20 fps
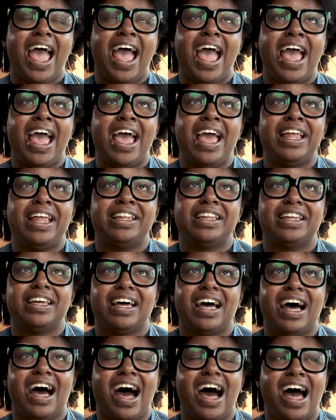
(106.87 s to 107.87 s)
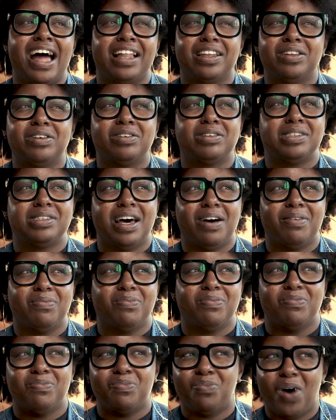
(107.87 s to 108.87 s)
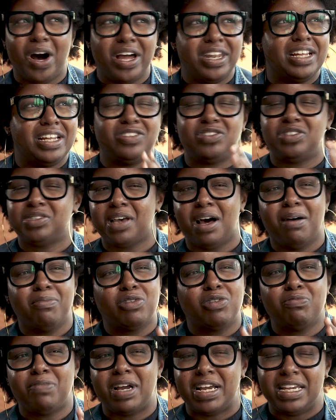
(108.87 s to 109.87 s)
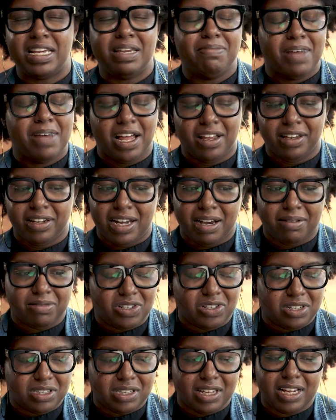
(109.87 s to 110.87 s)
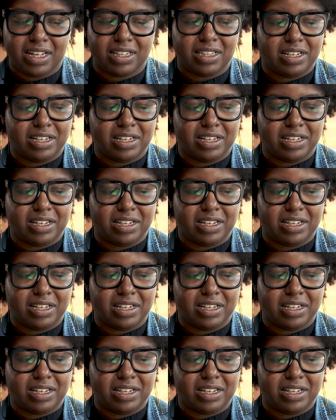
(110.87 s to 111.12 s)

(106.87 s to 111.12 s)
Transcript: And I looked at one that just come through my email, and I was just like,